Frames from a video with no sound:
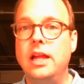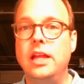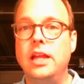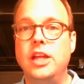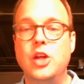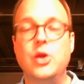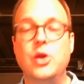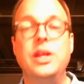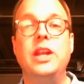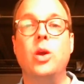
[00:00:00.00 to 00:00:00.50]

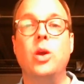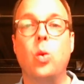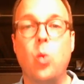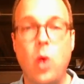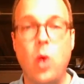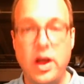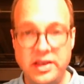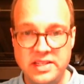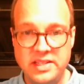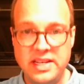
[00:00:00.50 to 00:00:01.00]
you need a
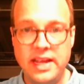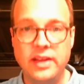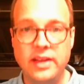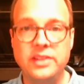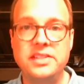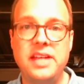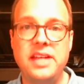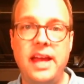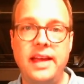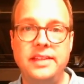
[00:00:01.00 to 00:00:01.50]

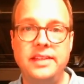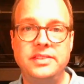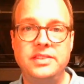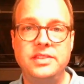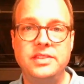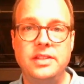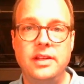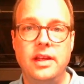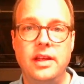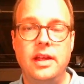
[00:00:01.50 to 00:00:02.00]
one-tailed
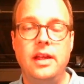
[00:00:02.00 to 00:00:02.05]
test.